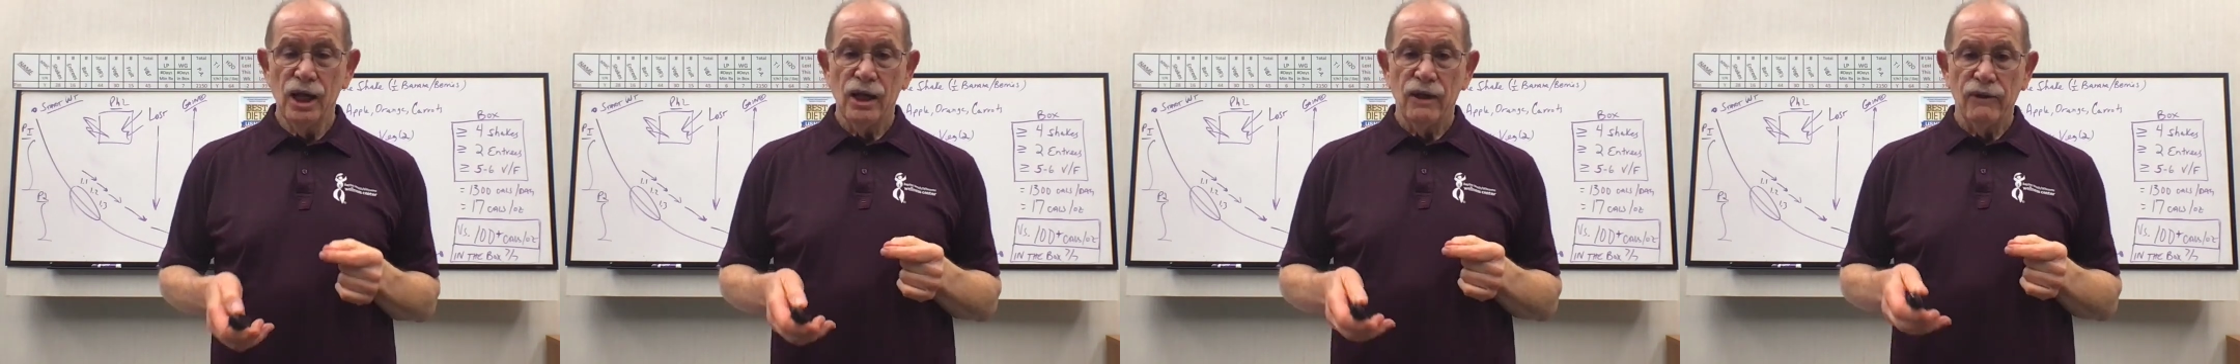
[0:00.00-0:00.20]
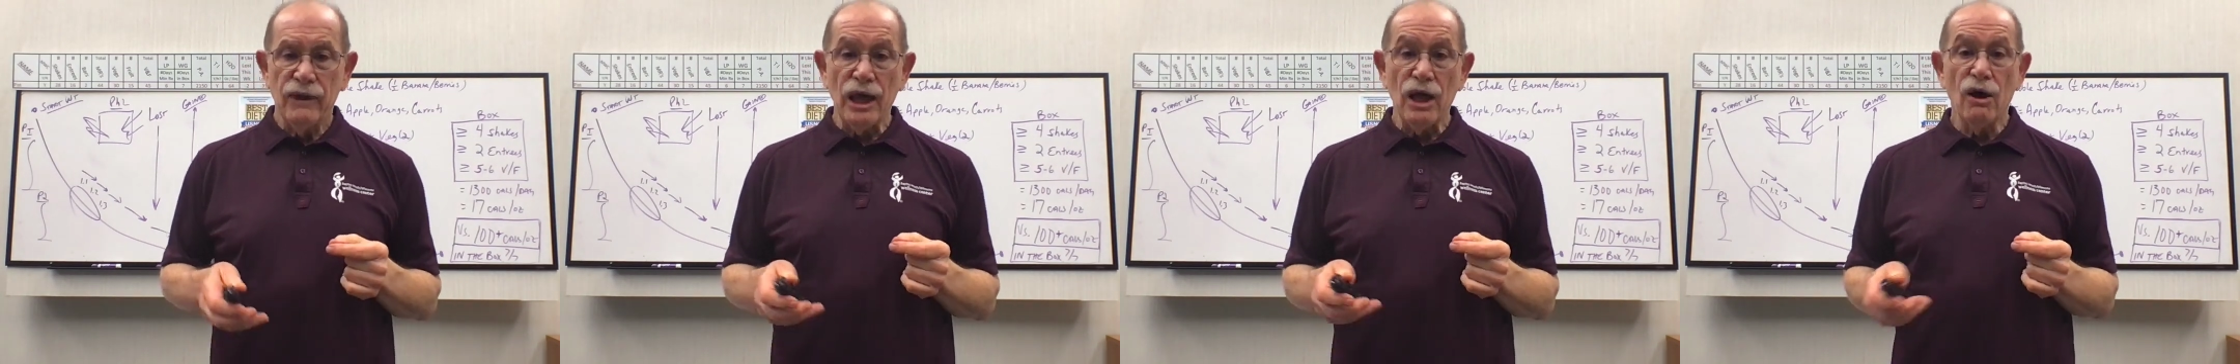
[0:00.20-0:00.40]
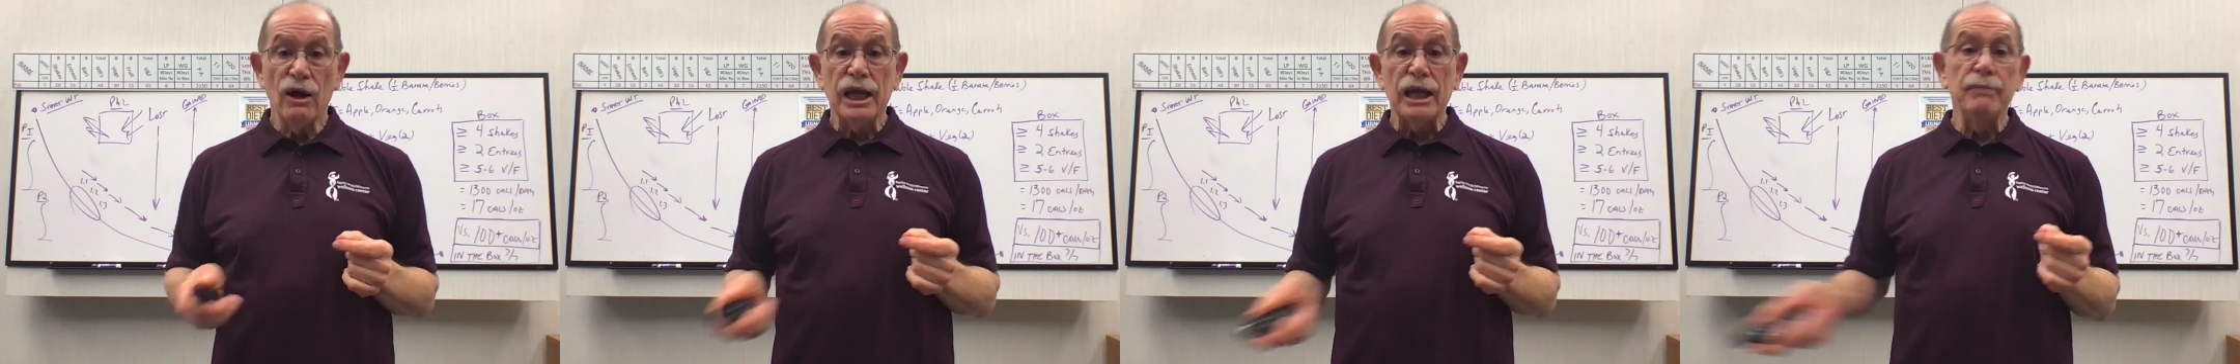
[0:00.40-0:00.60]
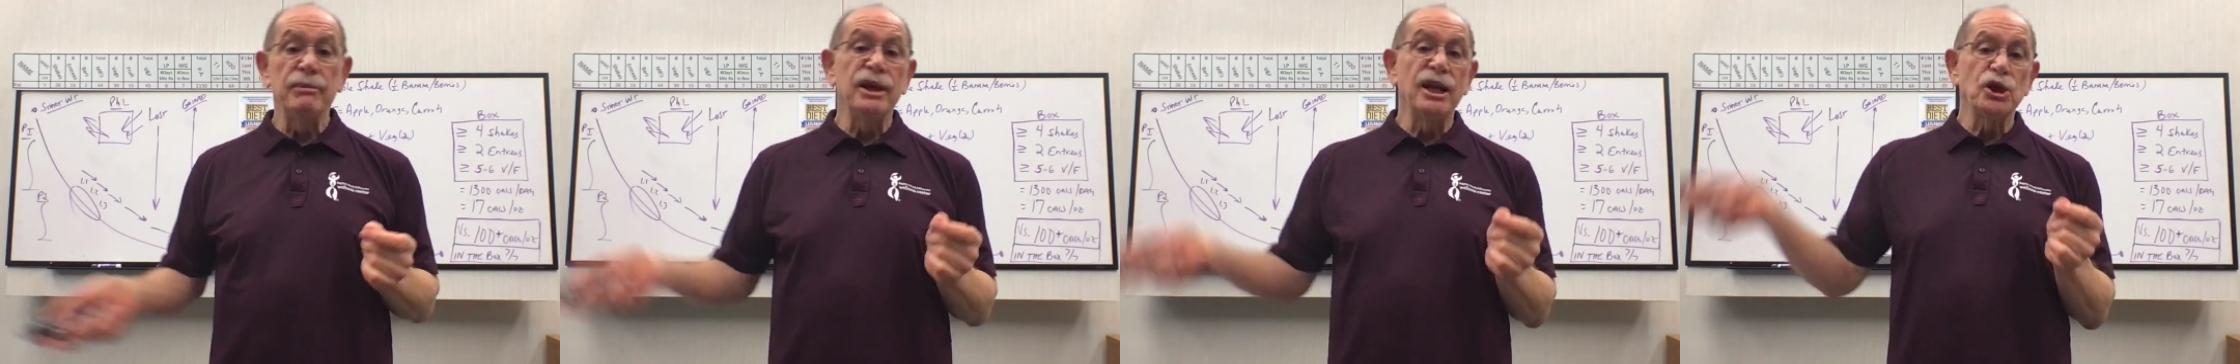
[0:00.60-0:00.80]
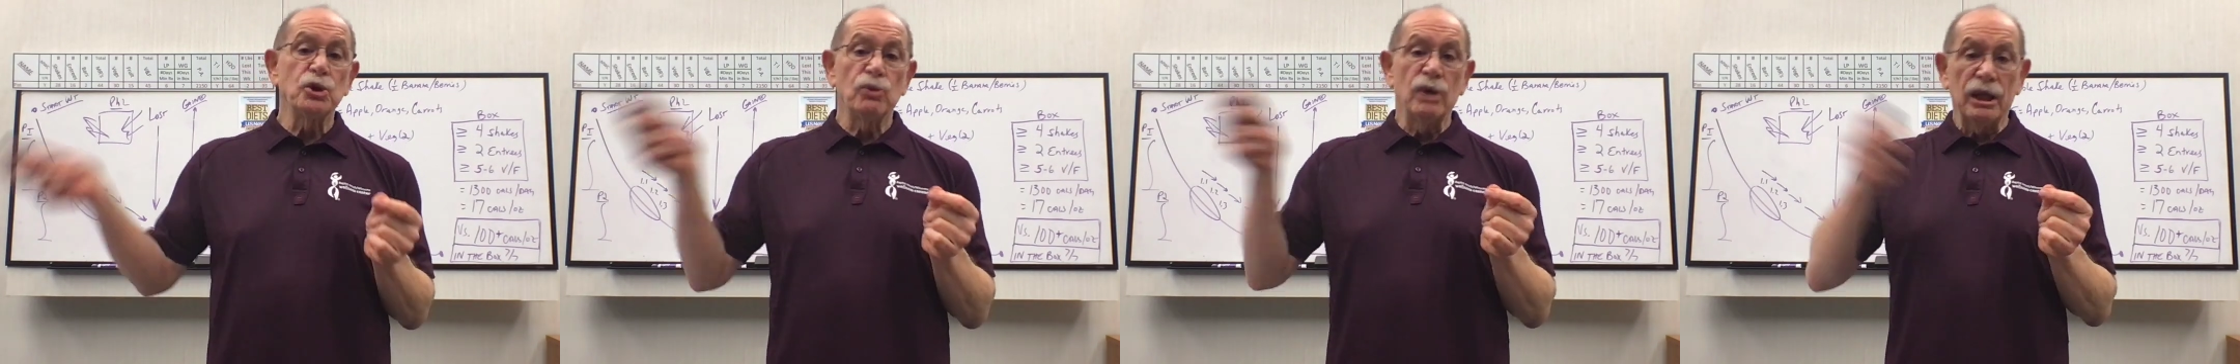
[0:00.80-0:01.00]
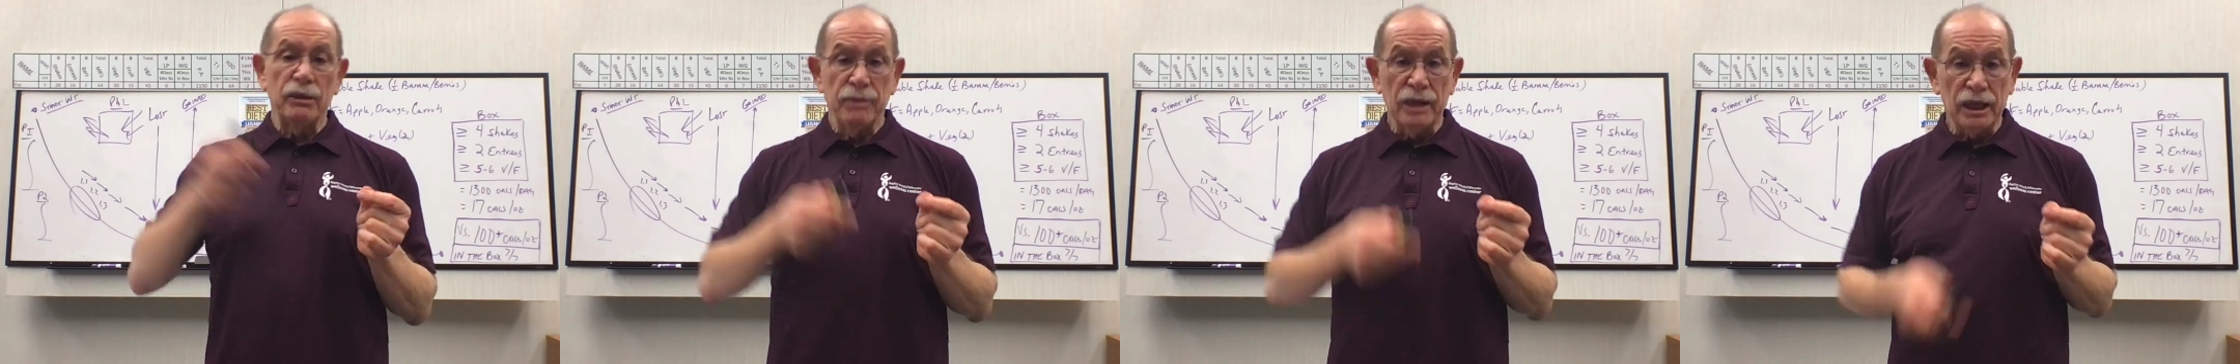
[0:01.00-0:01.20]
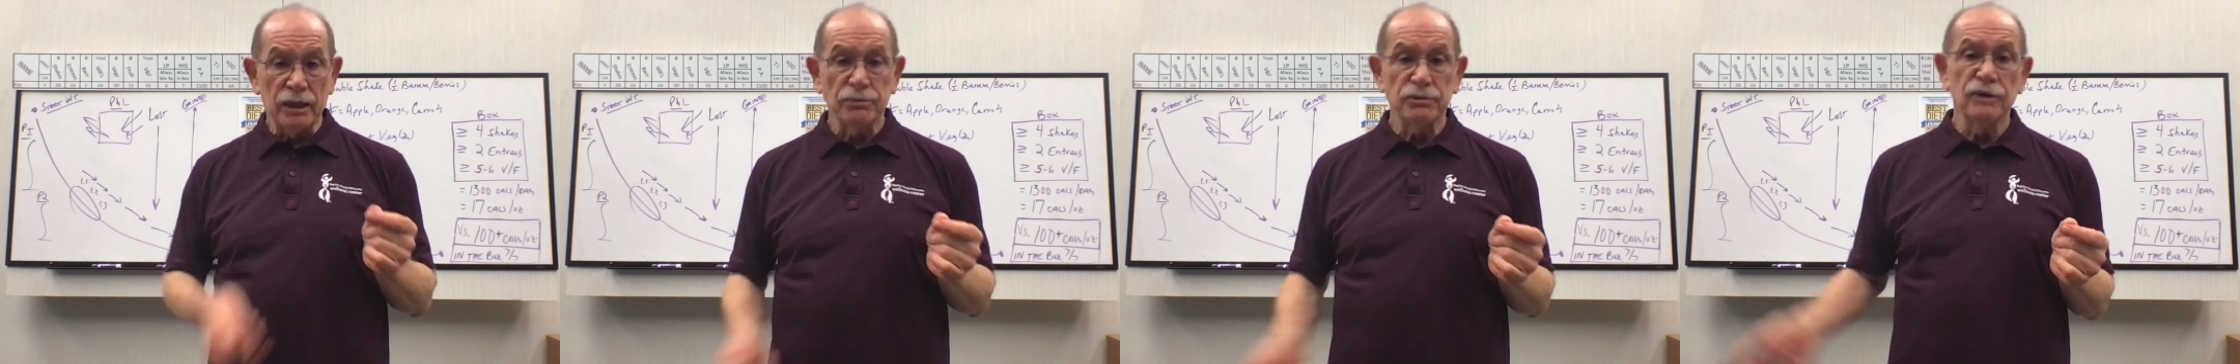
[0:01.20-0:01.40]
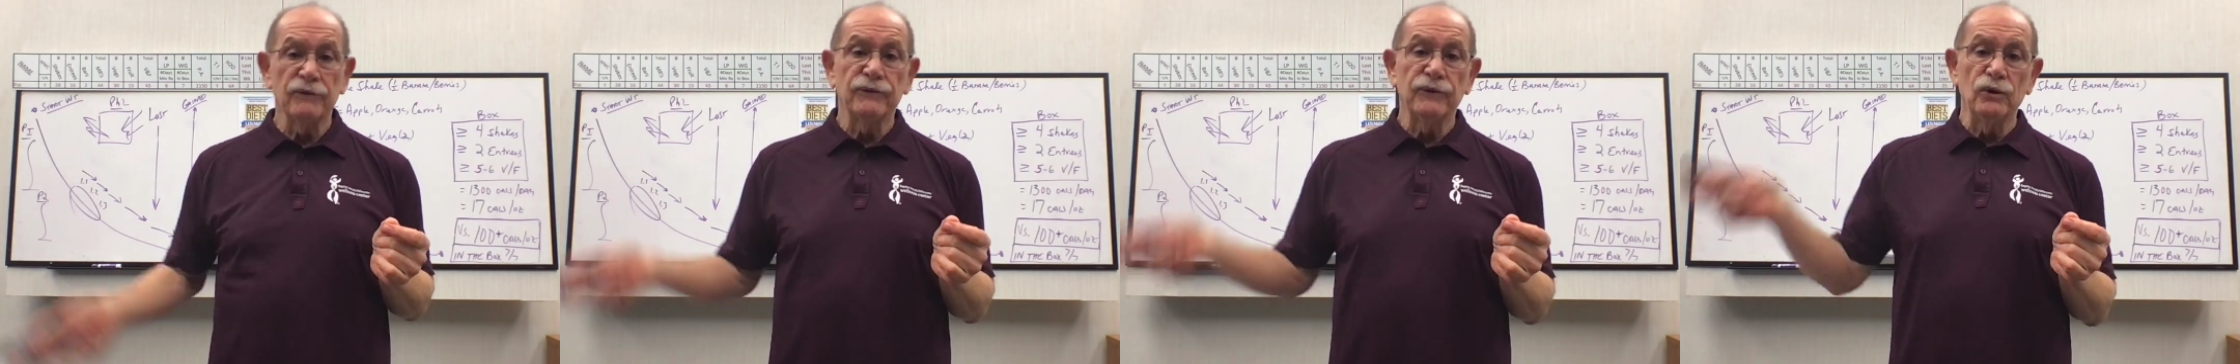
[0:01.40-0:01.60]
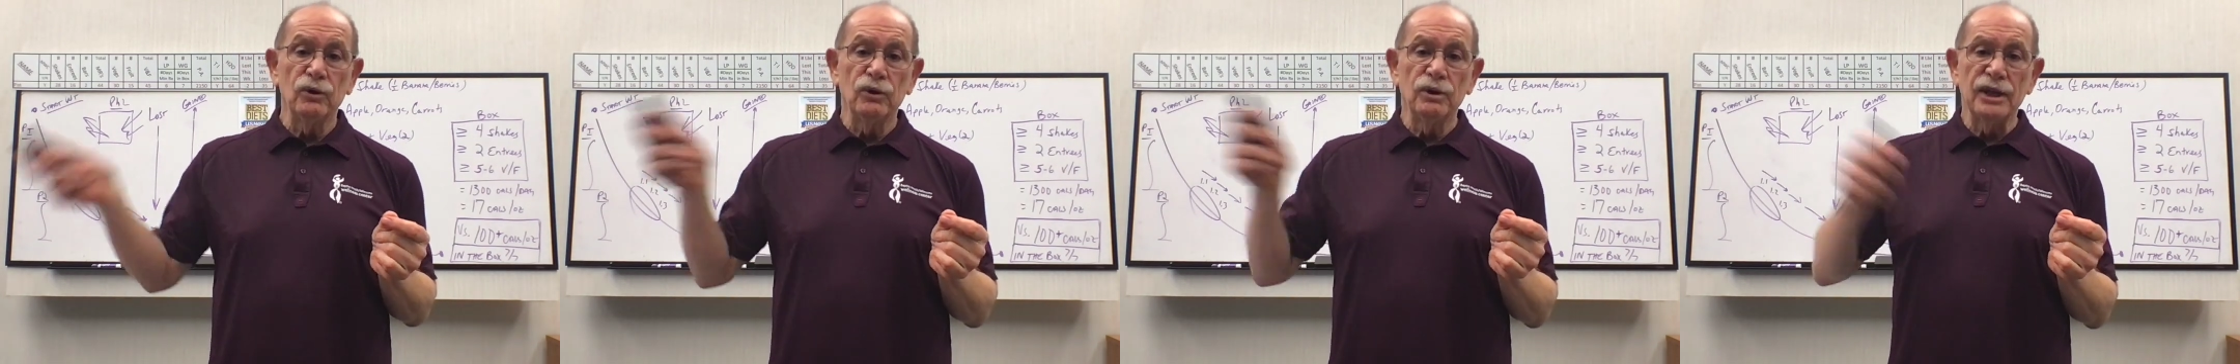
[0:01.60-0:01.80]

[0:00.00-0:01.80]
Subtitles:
they all came in each week, picked up their food,